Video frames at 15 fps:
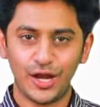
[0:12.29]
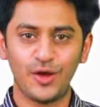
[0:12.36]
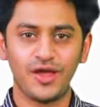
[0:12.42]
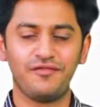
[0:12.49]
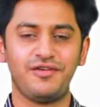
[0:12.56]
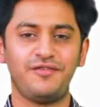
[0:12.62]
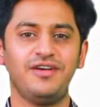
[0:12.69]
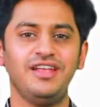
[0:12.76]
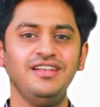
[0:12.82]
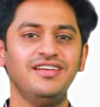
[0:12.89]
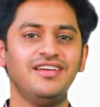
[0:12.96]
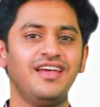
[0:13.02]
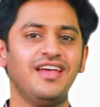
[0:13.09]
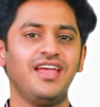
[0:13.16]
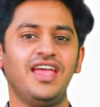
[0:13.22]
Hello everyone.
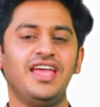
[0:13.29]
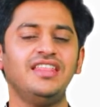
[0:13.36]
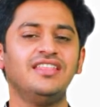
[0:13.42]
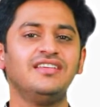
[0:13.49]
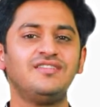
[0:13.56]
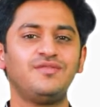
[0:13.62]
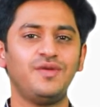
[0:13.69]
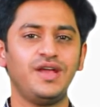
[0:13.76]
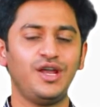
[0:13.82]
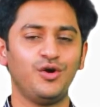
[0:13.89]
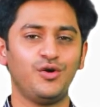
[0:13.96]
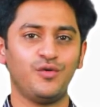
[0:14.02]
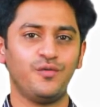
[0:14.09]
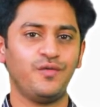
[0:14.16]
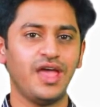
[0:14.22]
In this
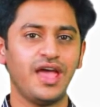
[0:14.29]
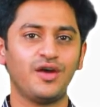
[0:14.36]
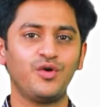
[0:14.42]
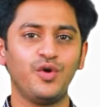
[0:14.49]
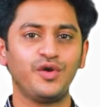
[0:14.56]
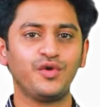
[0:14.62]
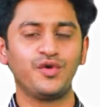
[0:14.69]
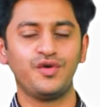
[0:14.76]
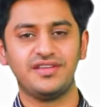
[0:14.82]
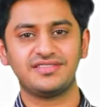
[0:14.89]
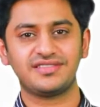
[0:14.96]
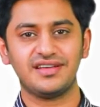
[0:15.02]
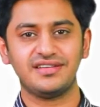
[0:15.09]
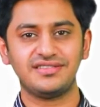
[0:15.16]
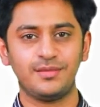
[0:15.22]
video, we are going to
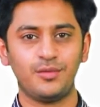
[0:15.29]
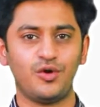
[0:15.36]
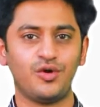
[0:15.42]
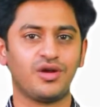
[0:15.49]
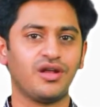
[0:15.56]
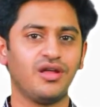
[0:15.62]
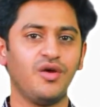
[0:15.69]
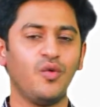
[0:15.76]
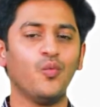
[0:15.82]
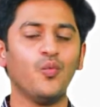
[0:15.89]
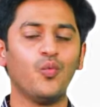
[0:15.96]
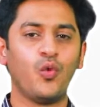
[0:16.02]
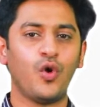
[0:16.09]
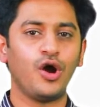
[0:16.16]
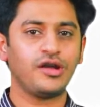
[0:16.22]
discuss about
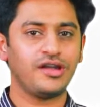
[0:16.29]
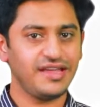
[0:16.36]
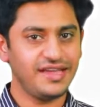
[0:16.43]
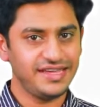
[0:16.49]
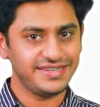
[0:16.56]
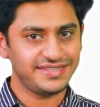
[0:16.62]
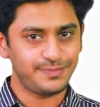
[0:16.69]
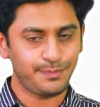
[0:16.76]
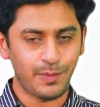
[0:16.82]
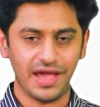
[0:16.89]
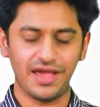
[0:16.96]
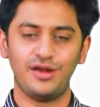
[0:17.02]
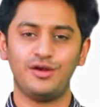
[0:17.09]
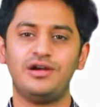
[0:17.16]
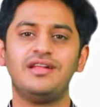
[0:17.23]
what is
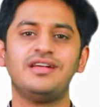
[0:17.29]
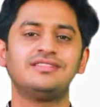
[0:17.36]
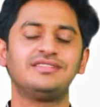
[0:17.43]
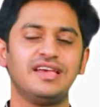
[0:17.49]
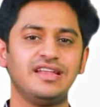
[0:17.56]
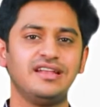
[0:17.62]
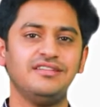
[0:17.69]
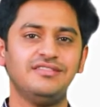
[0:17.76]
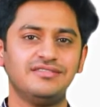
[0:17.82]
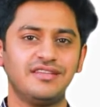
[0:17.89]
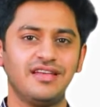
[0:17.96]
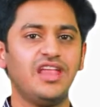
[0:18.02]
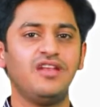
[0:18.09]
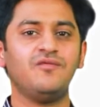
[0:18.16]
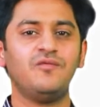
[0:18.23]
pilonidal sinus,
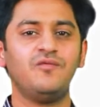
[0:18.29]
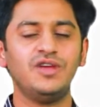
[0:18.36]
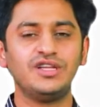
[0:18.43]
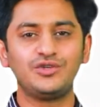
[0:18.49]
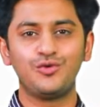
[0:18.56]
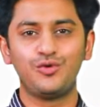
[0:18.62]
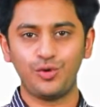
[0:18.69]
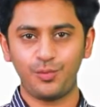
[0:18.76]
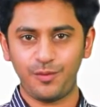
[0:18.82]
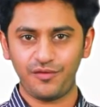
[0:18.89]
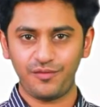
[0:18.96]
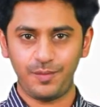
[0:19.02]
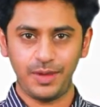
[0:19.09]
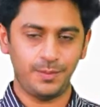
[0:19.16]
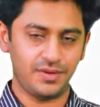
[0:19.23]
in which group
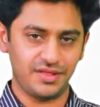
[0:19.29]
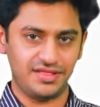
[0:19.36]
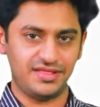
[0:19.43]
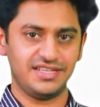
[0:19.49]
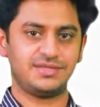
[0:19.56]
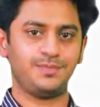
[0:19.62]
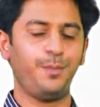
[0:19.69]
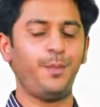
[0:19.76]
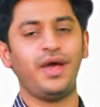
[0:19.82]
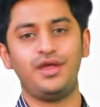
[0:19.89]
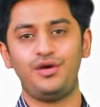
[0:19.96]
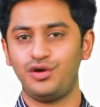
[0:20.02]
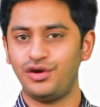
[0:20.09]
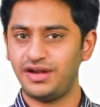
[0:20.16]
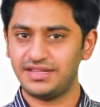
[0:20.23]
of people this
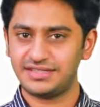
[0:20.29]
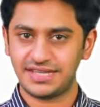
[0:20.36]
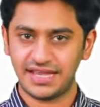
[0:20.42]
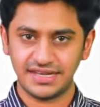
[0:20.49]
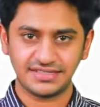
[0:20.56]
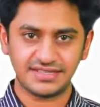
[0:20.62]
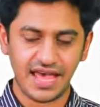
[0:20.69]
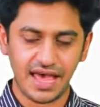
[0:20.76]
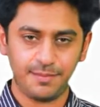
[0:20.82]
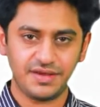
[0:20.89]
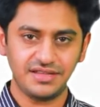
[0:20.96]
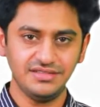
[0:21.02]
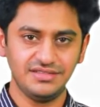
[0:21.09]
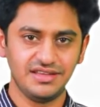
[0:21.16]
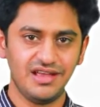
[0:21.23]
pilonidal sinus
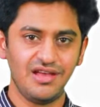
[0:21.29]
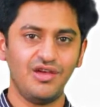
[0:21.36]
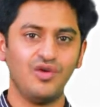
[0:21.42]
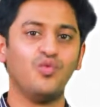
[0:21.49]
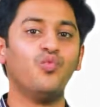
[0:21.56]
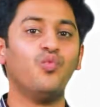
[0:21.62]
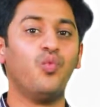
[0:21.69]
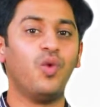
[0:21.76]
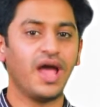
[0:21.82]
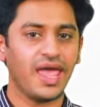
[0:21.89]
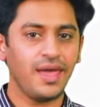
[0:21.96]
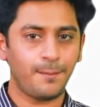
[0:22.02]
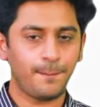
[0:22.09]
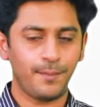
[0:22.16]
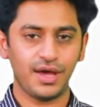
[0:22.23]
happens,
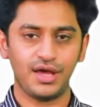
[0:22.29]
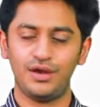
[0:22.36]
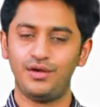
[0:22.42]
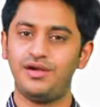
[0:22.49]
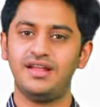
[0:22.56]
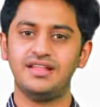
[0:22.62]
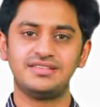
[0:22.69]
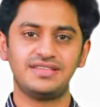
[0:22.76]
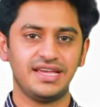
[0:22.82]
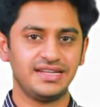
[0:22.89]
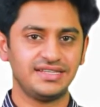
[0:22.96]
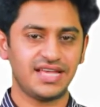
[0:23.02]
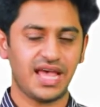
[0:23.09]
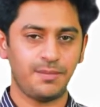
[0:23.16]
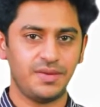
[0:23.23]
why pilonidal
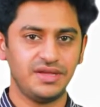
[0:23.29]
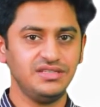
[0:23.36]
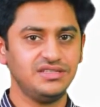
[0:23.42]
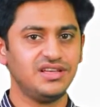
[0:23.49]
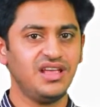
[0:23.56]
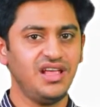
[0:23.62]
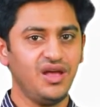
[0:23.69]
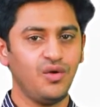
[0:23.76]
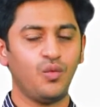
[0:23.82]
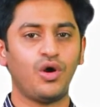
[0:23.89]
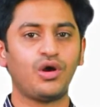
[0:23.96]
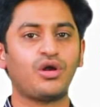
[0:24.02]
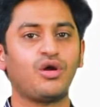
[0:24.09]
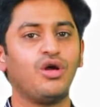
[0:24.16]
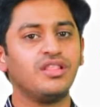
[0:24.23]
sinus happens,
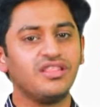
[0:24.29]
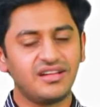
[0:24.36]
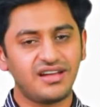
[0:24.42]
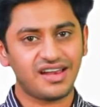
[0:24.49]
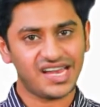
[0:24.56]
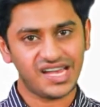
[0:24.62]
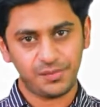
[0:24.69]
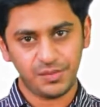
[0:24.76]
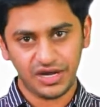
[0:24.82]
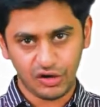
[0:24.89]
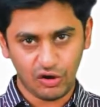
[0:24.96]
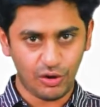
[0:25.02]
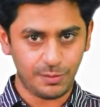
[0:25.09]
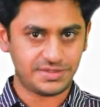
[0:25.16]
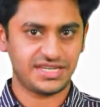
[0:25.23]
what are all the treatment
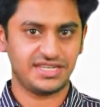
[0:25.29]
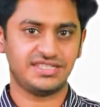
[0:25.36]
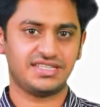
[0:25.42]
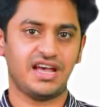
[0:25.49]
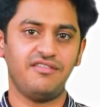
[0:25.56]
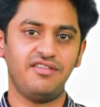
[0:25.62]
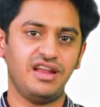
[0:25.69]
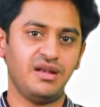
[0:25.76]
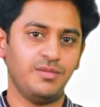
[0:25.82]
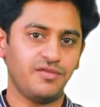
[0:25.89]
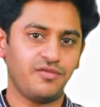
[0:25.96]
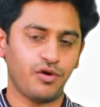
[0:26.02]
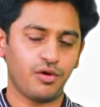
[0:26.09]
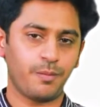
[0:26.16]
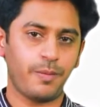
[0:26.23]
options available
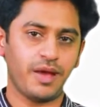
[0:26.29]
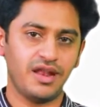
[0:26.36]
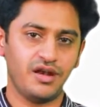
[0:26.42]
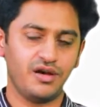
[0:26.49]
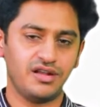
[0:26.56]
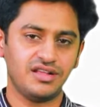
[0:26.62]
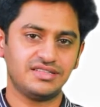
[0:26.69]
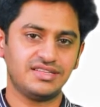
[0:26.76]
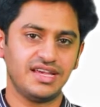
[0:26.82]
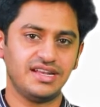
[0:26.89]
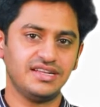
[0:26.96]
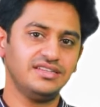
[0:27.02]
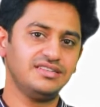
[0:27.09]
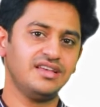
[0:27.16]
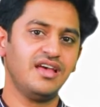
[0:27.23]
for pilonidal
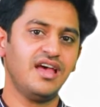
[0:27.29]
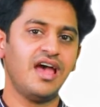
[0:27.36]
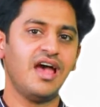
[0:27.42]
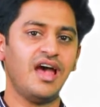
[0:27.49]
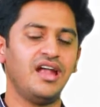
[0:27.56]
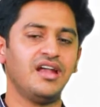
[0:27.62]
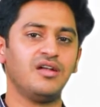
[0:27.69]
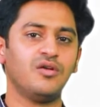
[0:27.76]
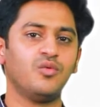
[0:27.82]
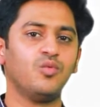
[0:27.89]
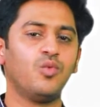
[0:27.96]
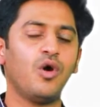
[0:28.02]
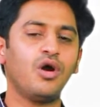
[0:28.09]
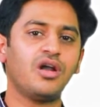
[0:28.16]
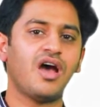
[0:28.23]
sinus, and
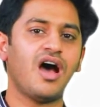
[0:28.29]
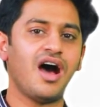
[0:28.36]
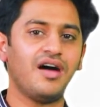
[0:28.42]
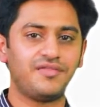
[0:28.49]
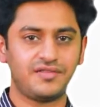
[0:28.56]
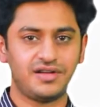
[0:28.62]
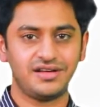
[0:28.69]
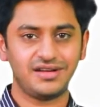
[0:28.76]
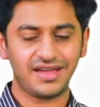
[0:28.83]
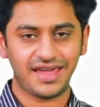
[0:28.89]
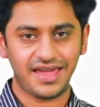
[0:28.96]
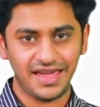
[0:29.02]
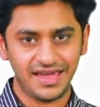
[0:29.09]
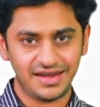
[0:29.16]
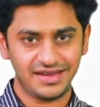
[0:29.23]
what
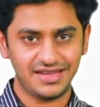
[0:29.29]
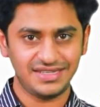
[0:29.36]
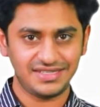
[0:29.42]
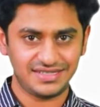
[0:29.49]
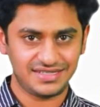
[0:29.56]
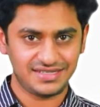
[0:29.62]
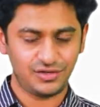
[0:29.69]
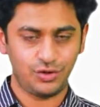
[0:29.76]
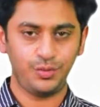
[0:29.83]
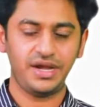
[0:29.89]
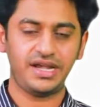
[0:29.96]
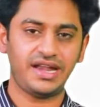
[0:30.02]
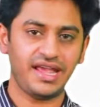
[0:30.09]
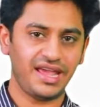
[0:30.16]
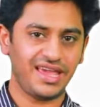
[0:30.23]
aftercare is to be
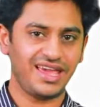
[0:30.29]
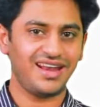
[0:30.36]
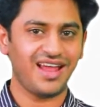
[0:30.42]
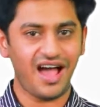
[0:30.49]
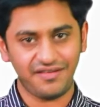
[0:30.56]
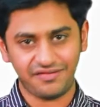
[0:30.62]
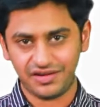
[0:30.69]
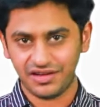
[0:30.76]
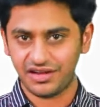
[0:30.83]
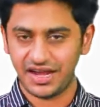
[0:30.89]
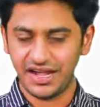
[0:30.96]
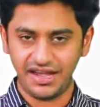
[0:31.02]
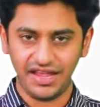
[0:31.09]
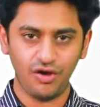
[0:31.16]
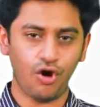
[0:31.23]
taken after
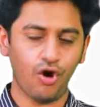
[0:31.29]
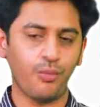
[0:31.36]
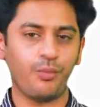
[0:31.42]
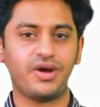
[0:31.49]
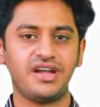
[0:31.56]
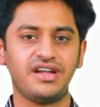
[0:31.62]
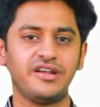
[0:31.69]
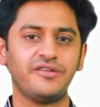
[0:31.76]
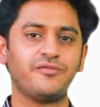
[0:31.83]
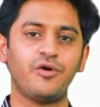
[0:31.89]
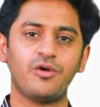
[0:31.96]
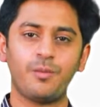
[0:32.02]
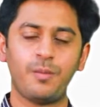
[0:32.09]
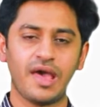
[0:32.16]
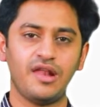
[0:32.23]
getting operated
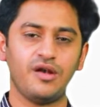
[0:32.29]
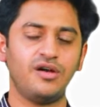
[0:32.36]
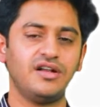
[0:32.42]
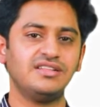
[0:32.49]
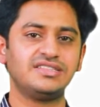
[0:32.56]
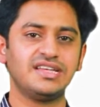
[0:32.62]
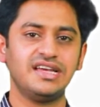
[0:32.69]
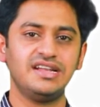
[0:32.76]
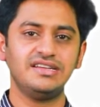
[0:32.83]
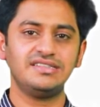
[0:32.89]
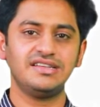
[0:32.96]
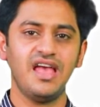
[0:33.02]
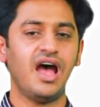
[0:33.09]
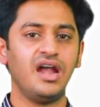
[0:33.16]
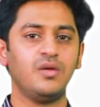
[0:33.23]
for pilonidal sinus,
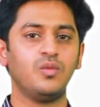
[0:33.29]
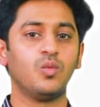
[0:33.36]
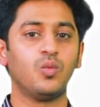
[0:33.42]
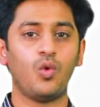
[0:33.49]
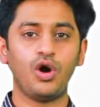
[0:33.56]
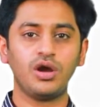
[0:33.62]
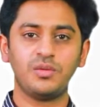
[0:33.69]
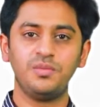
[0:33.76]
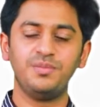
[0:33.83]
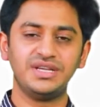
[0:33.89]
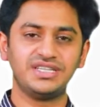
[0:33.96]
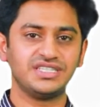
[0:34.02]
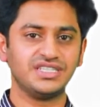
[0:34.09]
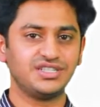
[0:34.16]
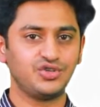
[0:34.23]
and what
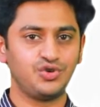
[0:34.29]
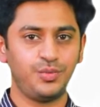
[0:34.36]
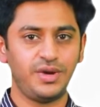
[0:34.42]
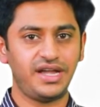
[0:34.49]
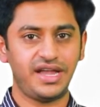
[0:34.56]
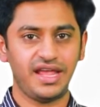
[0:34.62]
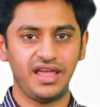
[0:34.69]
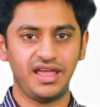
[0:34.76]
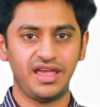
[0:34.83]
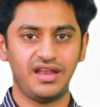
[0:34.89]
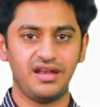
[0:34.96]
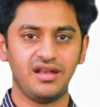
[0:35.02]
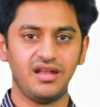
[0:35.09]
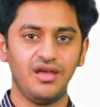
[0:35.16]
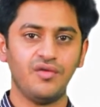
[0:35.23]
measures to be
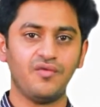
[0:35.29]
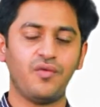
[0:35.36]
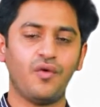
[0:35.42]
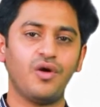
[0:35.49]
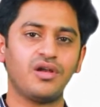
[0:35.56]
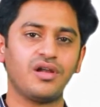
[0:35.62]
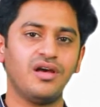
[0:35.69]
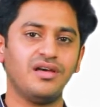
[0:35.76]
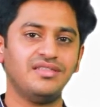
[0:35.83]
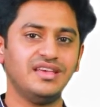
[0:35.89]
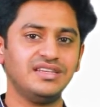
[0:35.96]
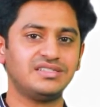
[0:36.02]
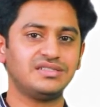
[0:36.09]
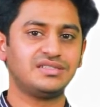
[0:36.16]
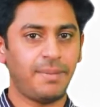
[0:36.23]
taken for
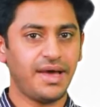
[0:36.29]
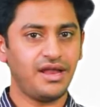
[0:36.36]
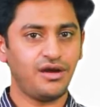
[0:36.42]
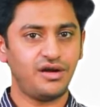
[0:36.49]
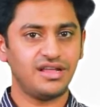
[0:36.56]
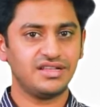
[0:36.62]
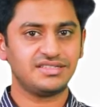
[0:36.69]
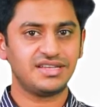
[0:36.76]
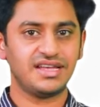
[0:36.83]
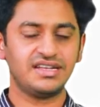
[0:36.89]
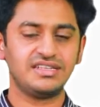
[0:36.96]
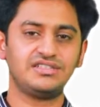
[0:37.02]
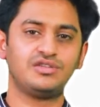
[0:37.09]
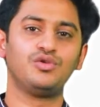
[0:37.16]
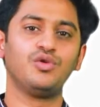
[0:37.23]
this pilonidal
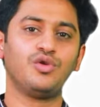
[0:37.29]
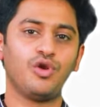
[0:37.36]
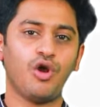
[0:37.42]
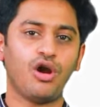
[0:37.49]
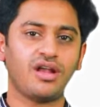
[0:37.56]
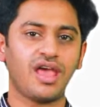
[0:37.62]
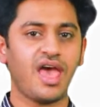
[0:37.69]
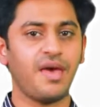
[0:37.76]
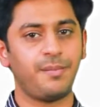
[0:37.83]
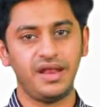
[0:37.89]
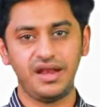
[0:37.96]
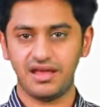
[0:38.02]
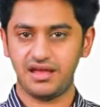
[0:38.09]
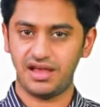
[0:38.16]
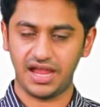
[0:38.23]
sinus to not
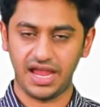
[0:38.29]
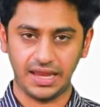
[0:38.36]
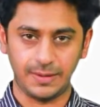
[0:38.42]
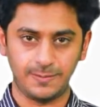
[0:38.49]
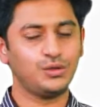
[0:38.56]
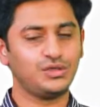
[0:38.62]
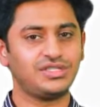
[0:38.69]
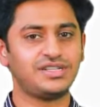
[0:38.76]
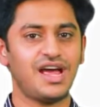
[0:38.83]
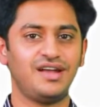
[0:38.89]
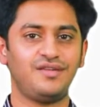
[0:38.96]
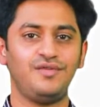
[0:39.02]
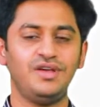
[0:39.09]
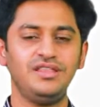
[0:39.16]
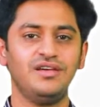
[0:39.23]
happen again. To
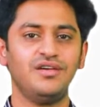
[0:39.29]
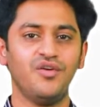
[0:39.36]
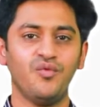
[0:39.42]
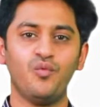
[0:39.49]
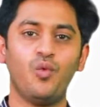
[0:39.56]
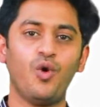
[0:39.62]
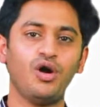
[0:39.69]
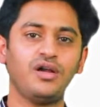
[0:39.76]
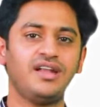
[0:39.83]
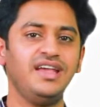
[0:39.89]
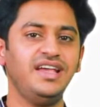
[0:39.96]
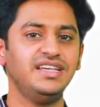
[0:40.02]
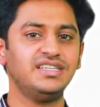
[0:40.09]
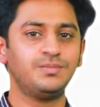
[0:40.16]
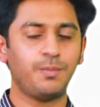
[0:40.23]
start with, what
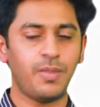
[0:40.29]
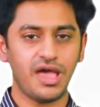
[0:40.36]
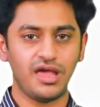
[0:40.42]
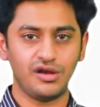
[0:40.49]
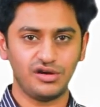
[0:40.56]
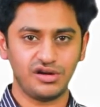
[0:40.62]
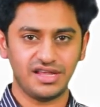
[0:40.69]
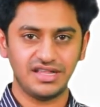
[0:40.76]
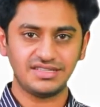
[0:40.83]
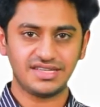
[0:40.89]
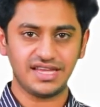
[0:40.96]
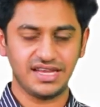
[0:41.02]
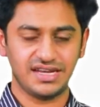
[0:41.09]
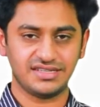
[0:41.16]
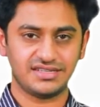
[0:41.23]
is pilonidal
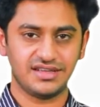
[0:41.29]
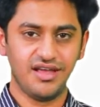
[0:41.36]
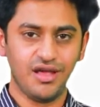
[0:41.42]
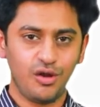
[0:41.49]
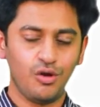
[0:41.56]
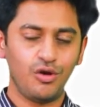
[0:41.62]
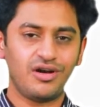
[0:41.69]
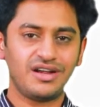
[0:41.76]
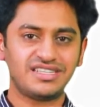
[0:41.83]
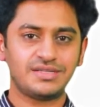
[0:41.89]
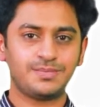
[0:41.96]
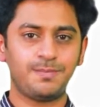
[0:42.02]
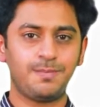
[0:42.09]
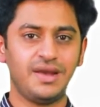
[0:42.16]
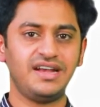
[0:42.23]
sinus? Let's
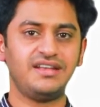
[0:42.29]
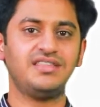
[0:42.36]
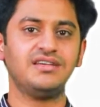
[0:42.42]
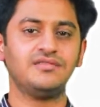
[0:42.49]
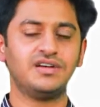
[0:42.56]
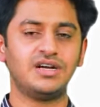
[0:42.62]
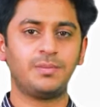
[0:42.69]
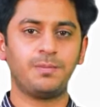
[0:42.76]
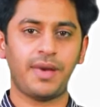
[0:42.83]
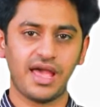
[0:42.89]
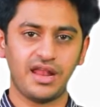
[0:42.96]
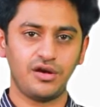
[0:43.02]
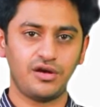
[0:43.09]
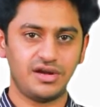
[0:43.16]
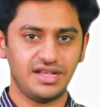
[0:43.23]
split the word
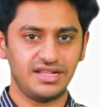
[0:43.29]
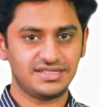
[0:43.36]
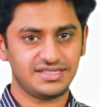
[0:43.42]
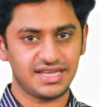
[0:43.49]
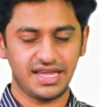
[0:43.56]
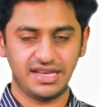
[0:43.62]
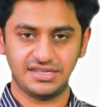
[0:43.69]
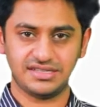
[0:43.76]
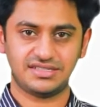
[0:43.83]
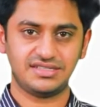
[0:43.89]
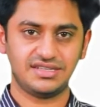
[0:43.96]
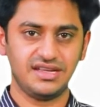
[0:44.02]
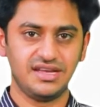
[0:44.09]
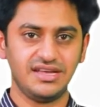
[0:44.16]
pilonidal sinus.